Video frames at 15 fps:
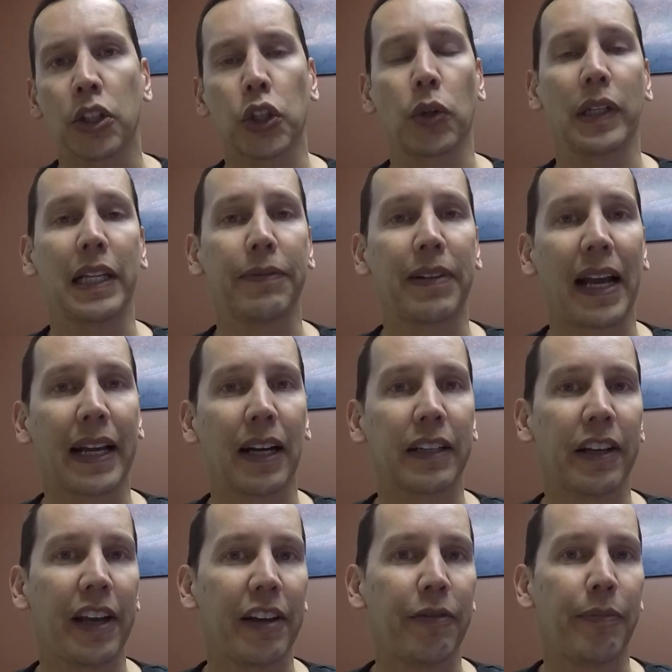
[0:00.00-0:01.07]
Don't live like a
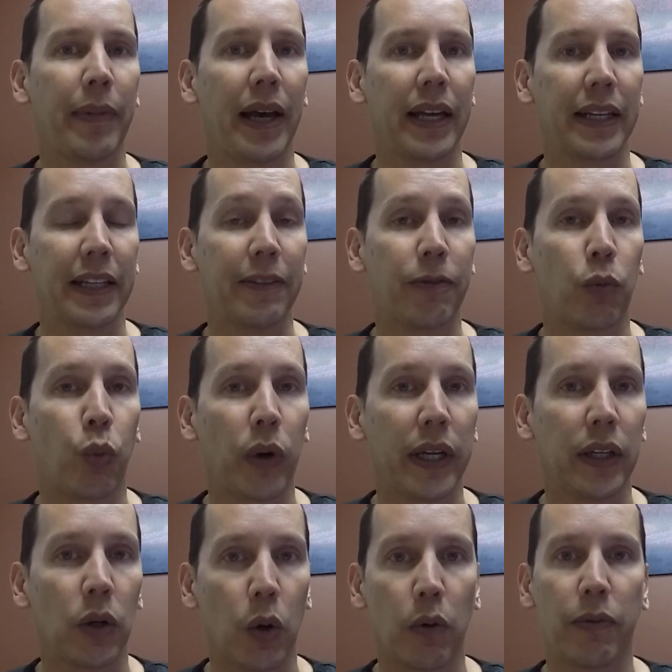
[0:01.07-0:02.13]
caveman if
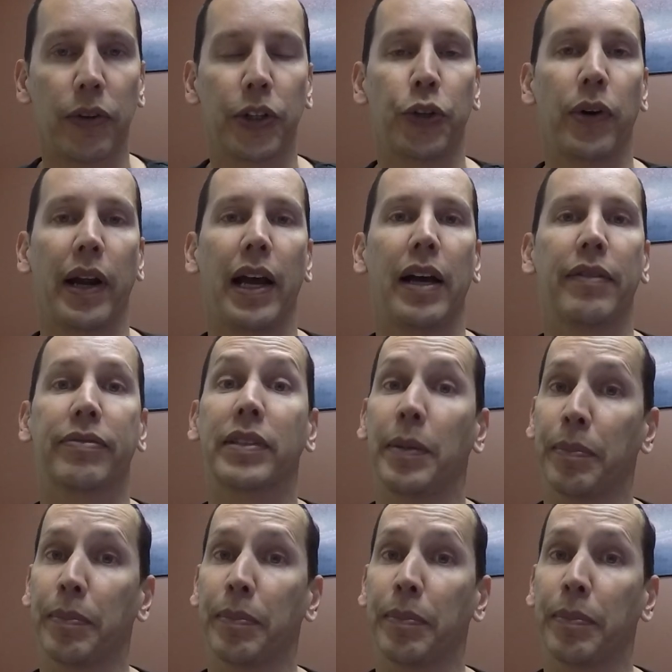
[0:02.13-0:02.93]
we overdraft.